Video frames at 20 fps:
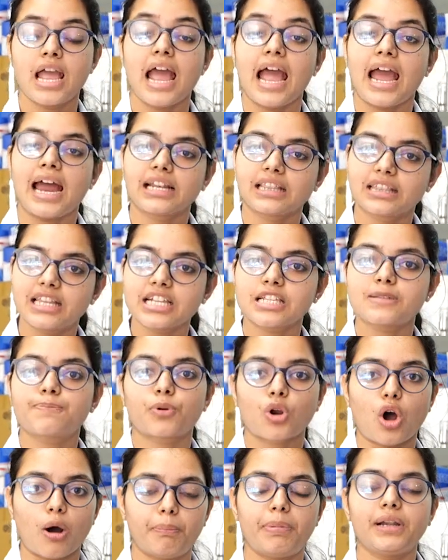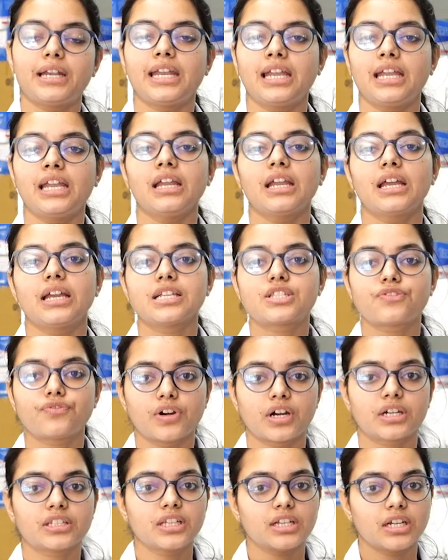And this property is
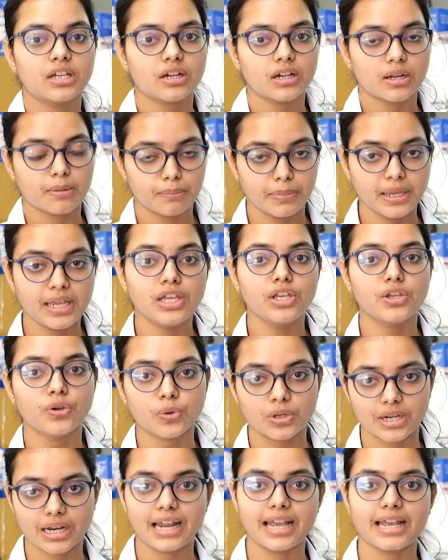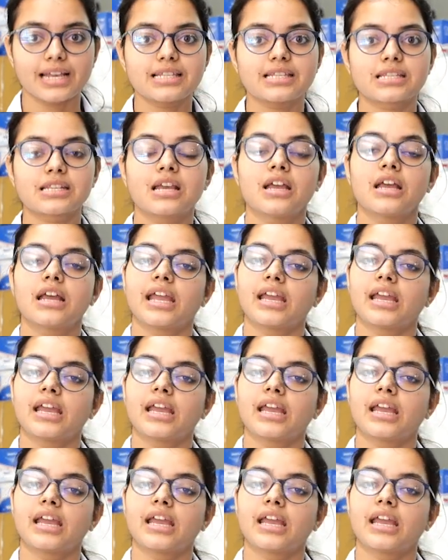further being utilized